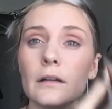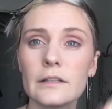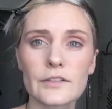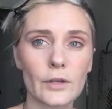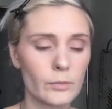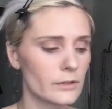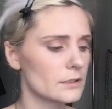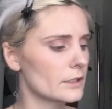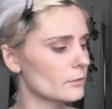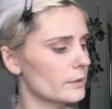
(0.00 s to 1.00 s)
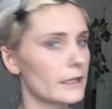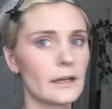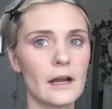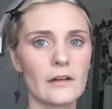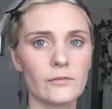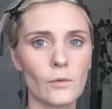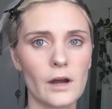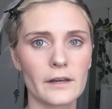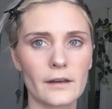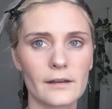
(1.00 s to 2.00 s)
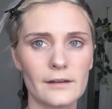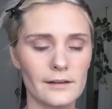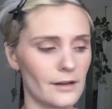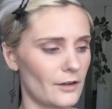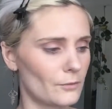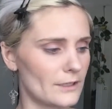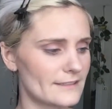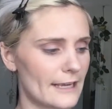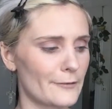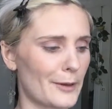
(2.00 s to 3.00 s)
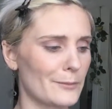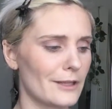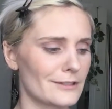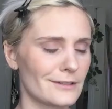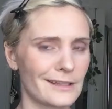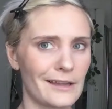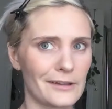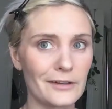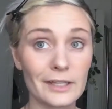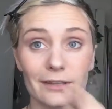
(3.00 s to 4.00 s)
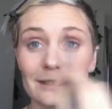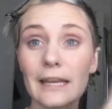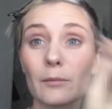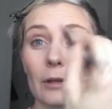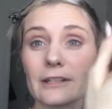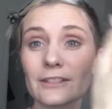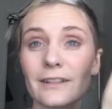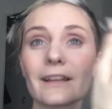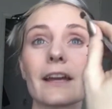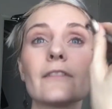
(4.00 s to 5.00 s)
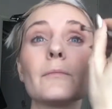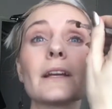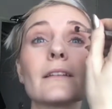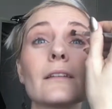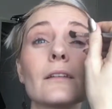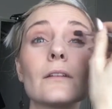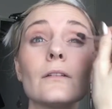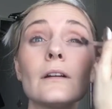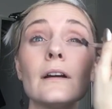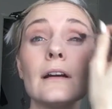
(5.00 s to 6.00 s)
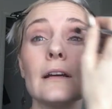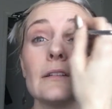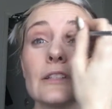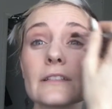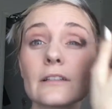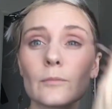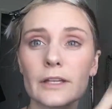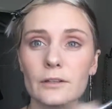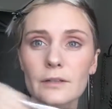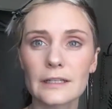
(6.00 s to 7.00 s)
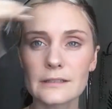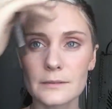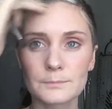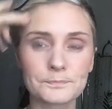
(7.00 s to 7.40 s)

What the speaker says: So I put a little bit of one on one side of my blush and the other on the other side of the blush and then kind of mix the two just into my crease.